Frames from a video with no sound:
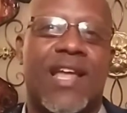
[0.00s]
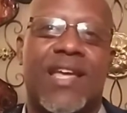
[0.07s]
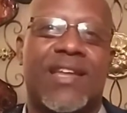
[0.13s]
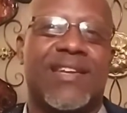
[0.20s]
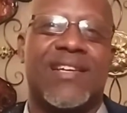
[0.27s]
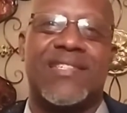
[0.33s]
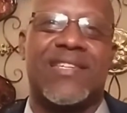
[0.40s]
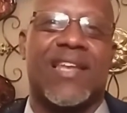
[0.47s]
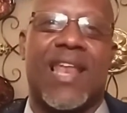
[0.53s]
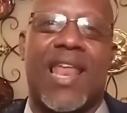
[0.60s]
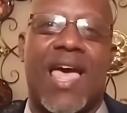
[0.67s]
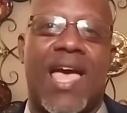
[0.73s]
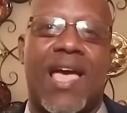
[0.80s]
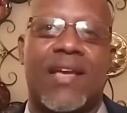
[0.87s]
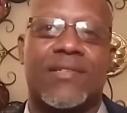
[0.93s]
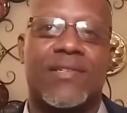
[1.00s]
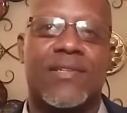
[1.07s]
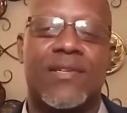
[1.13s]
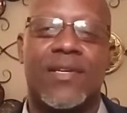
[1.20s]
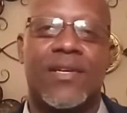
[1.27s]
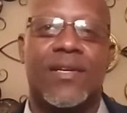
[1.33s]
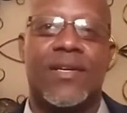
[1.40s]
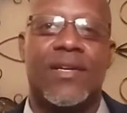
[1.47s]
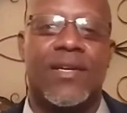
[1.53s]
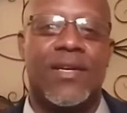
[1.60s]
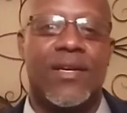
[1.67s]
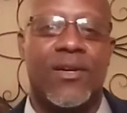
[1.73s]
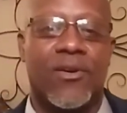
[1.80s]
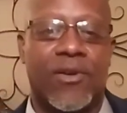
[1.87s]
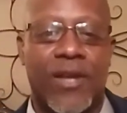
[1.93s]
It doesn't last.
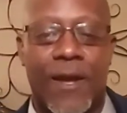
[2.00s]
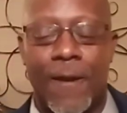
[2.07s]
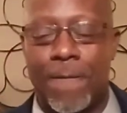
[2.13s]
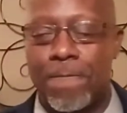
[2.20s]
Okay.